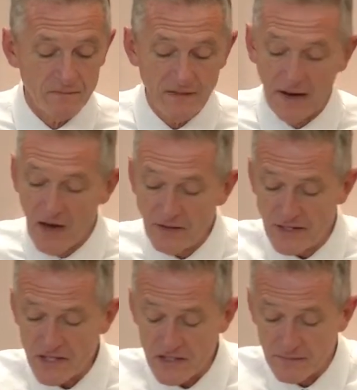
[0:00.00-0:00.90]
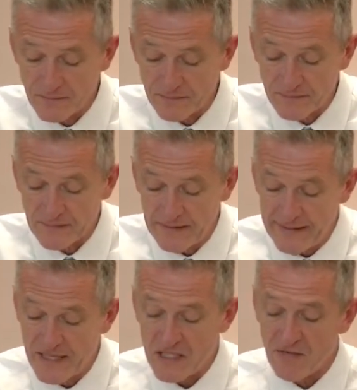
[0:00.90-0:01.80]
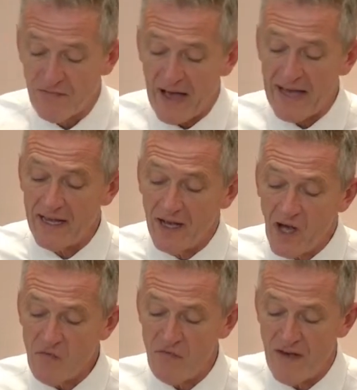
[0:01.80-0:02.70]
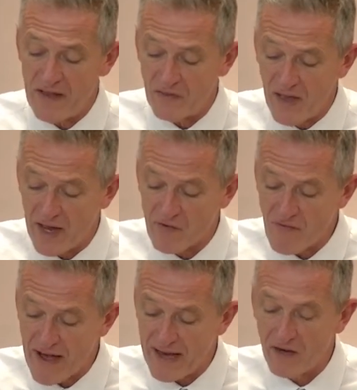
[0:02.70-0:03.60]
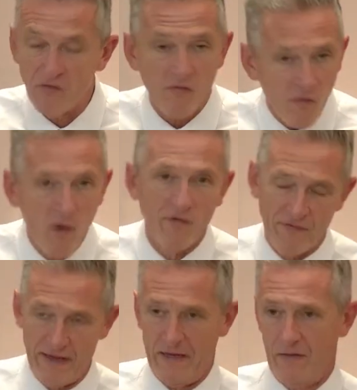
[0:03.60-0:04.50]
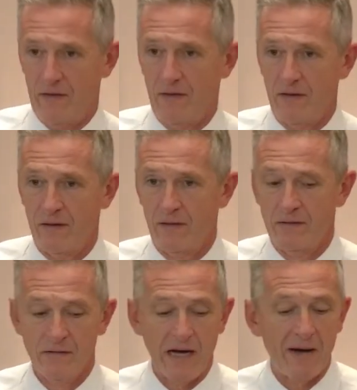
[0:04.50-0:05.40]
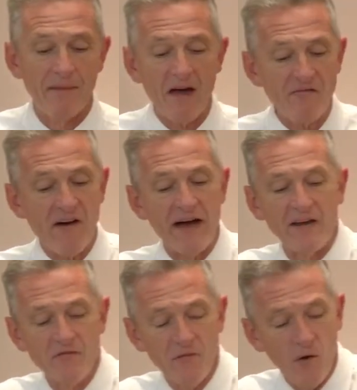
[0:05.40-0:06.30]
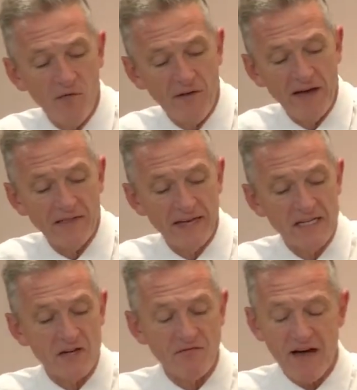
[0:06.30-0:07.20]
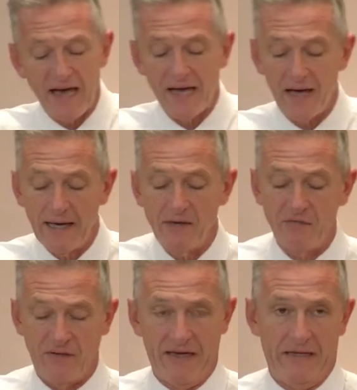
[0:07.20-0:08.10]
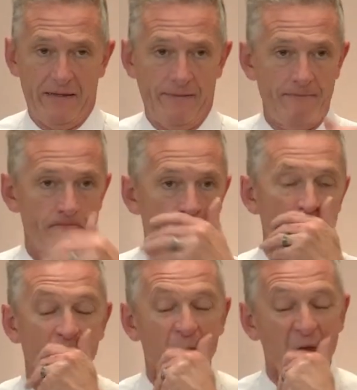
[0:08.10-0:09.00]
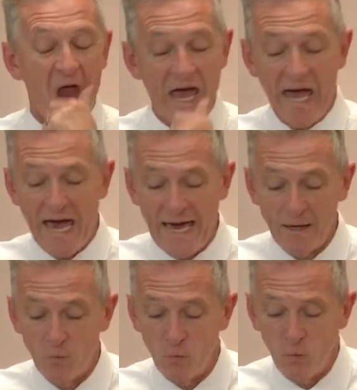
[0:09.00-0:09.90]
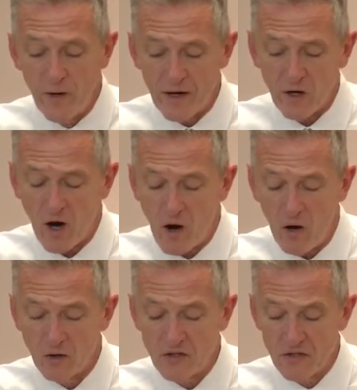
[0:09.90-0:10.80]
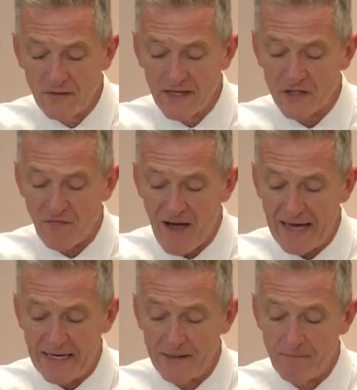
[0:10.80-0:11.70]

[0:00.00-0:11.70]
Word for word: Now notice, it's a fight of faith, not a fight for faith. I'm not fighting for faith, it's a fight of faith. And we're called to this fight.